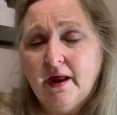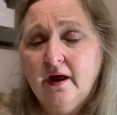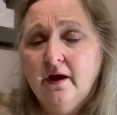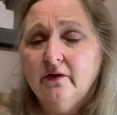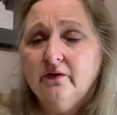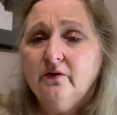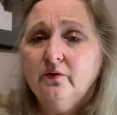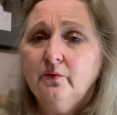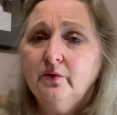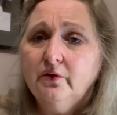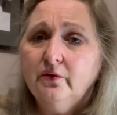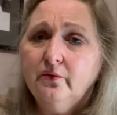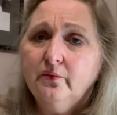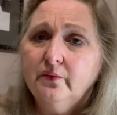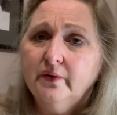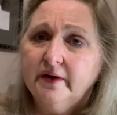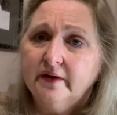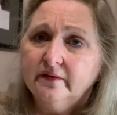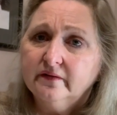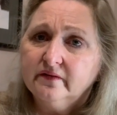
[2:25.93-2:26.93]
So, what are the
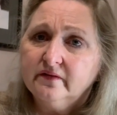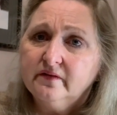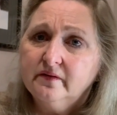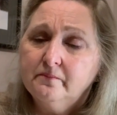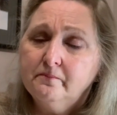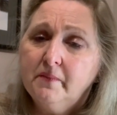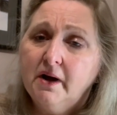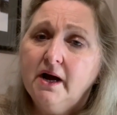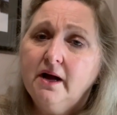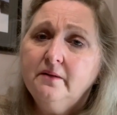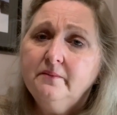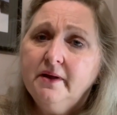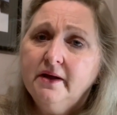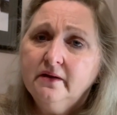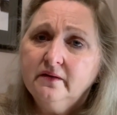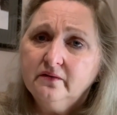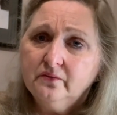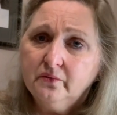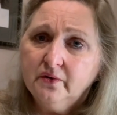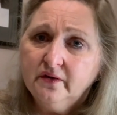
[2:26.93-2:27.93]
risks? Mom
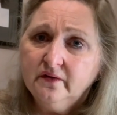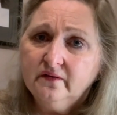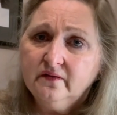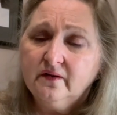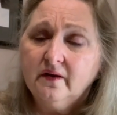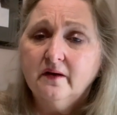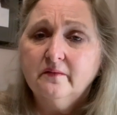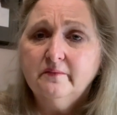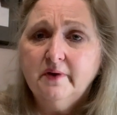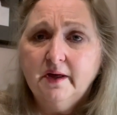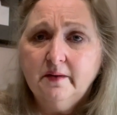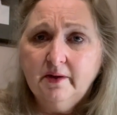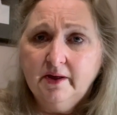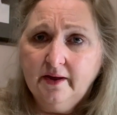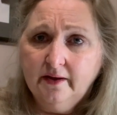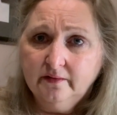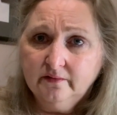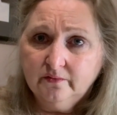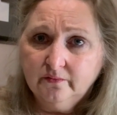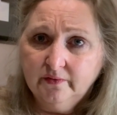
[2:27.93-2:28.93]
has risk and baby
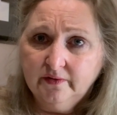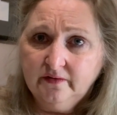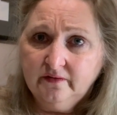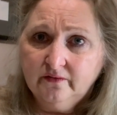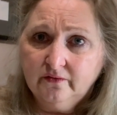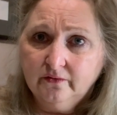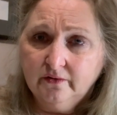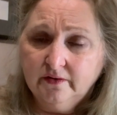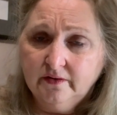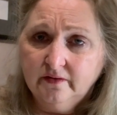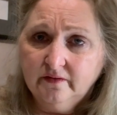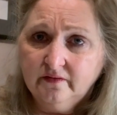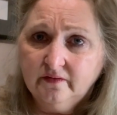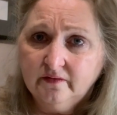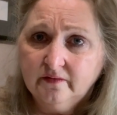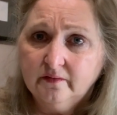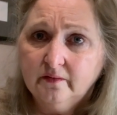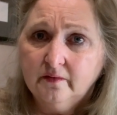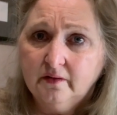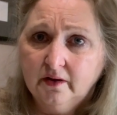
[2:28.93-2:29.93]
has risks during
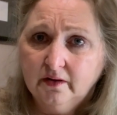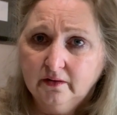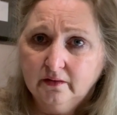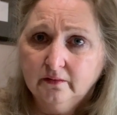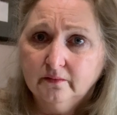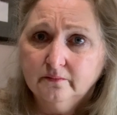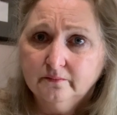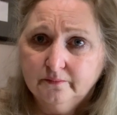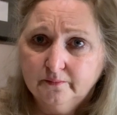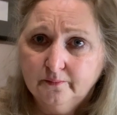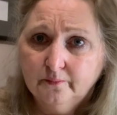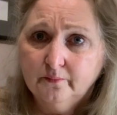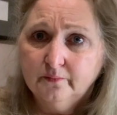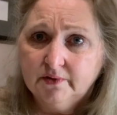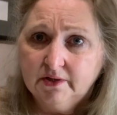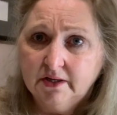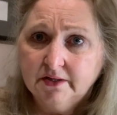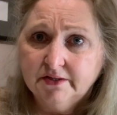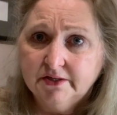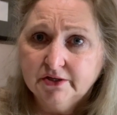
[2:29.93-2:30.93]
this
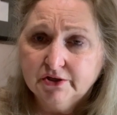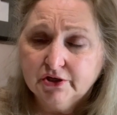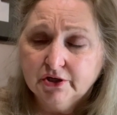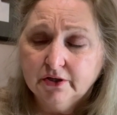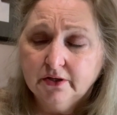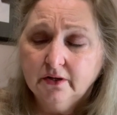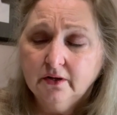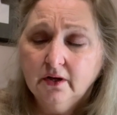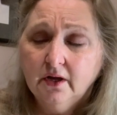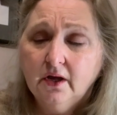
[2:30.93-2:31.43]
condition.